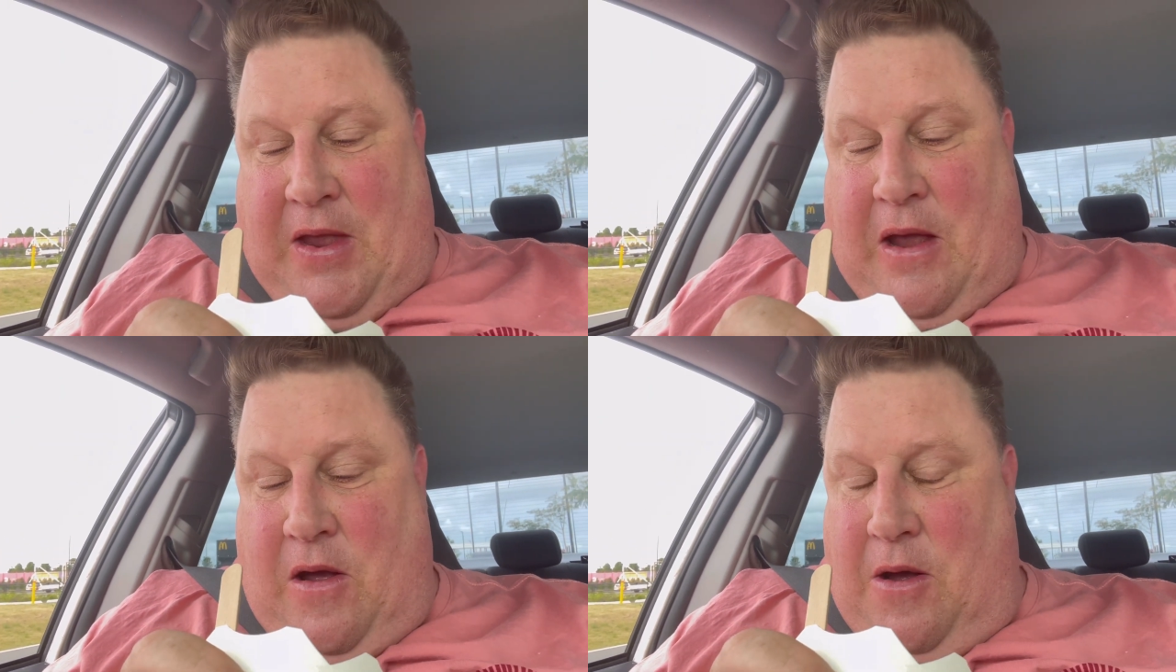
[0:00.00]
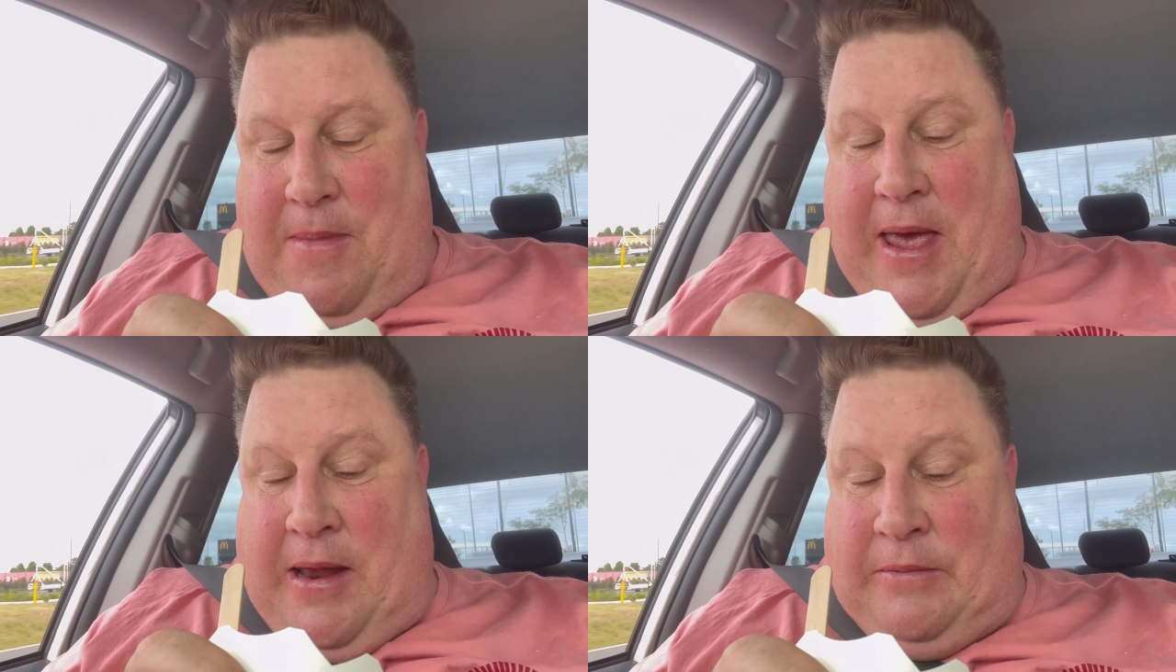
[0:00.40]
Oh,
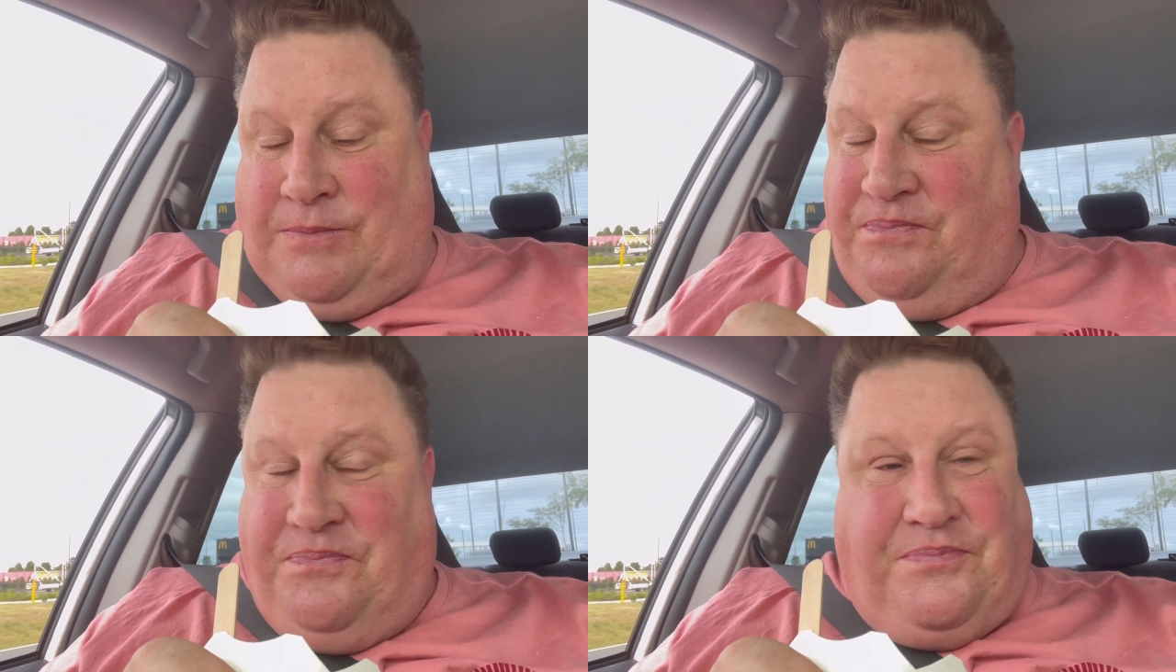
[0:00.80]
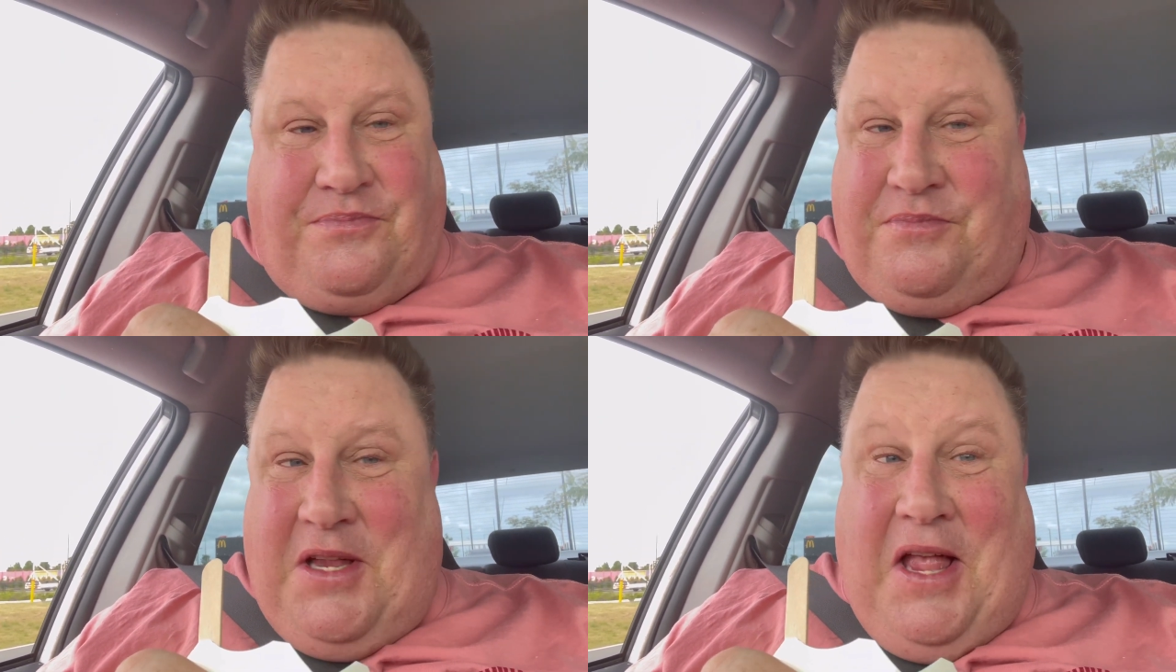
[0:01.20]
man.
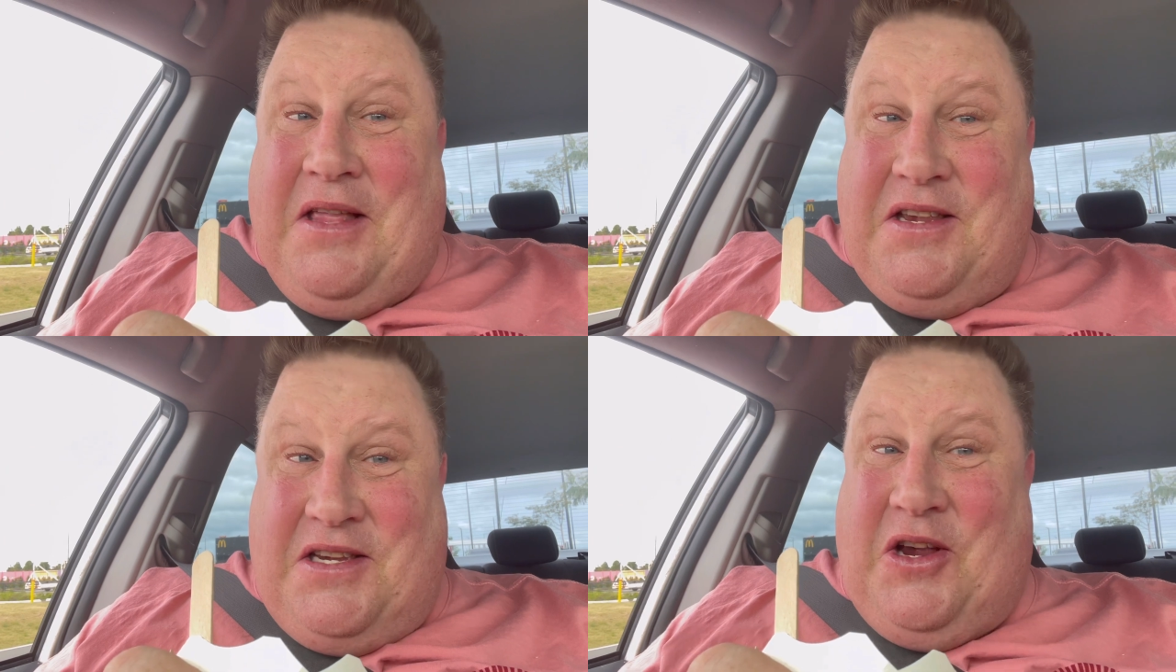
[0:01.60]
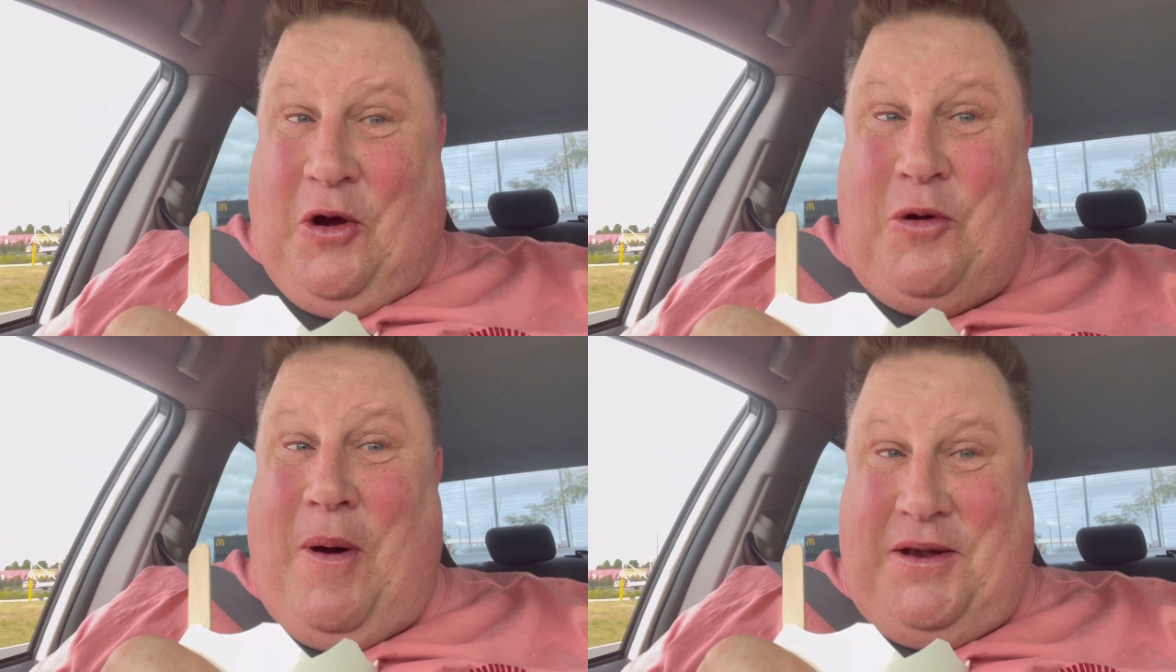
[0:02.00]
This is a
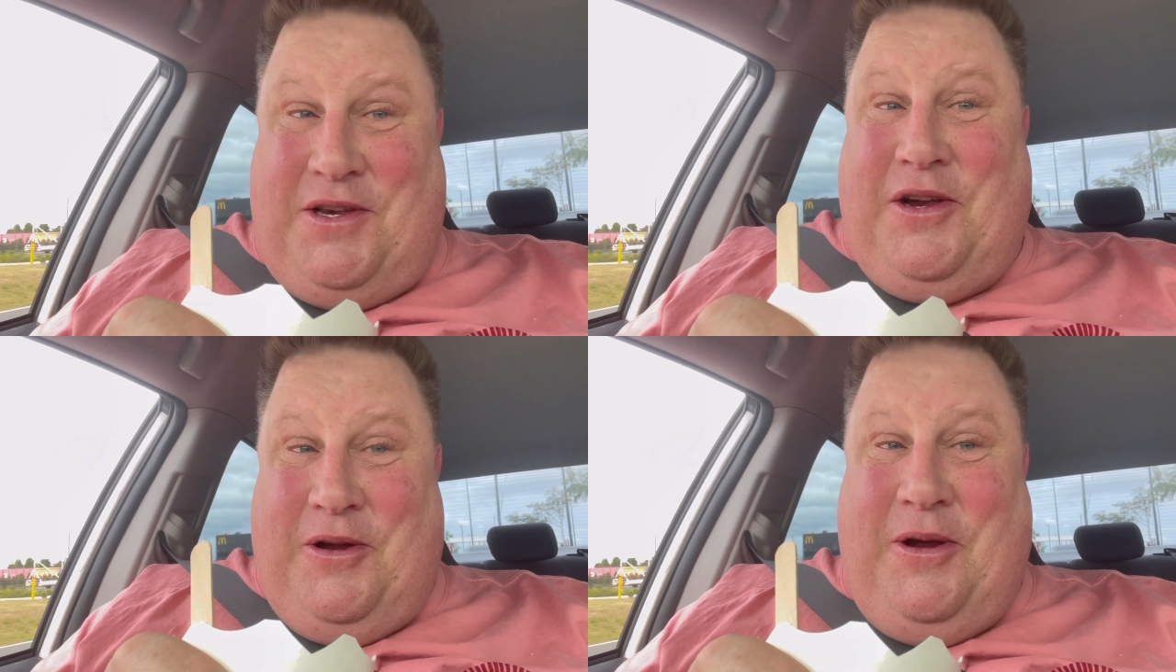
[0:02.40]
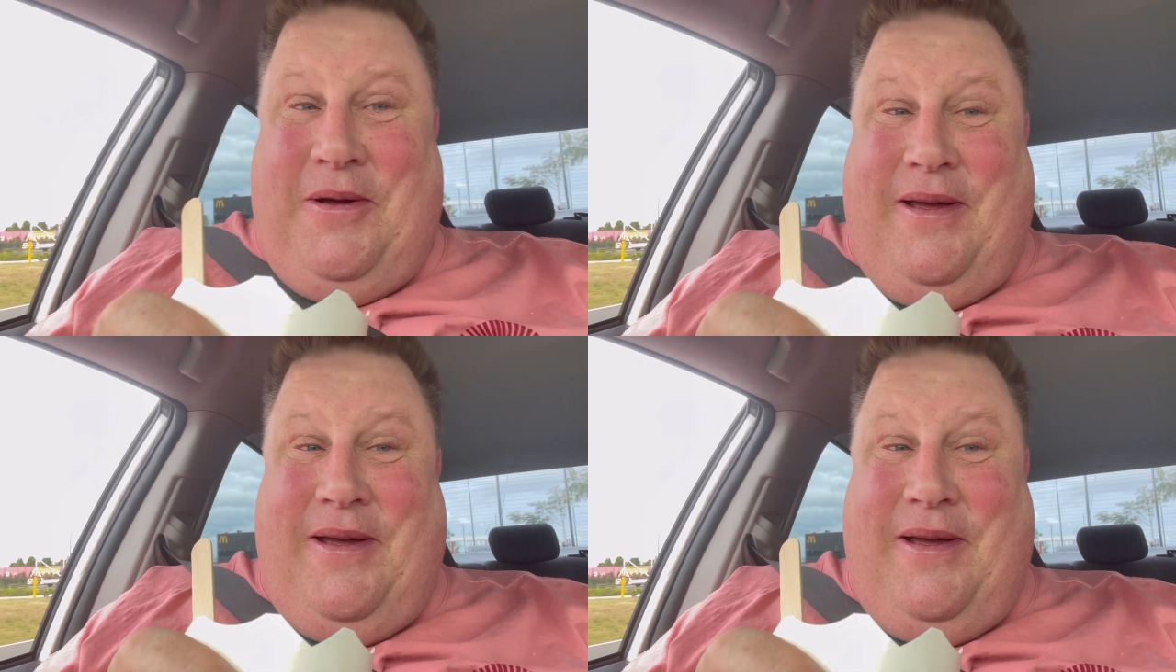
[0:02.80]
good one too.